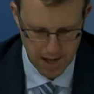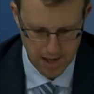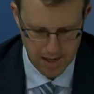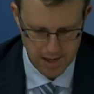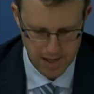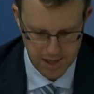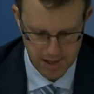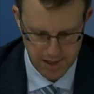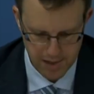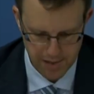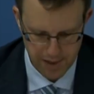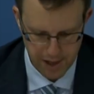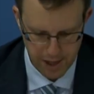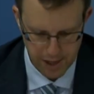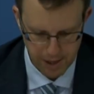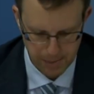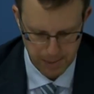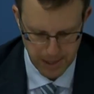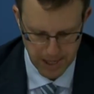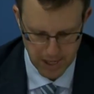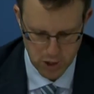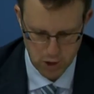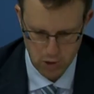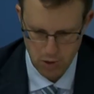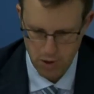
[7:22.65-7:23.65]
to develop
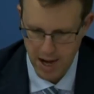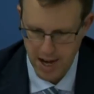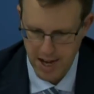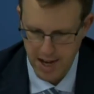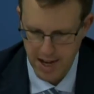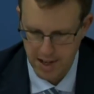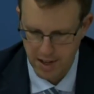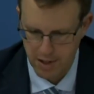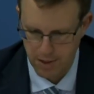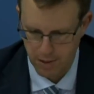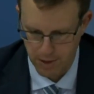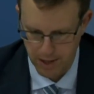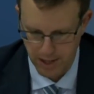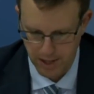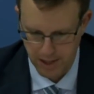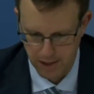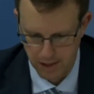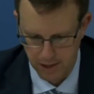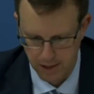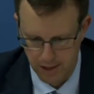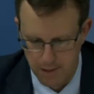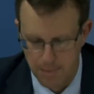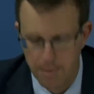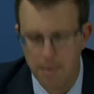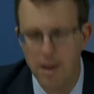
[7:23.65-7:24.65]
a training
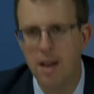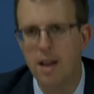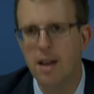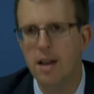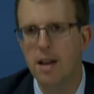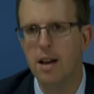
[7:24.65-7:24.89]
curriculum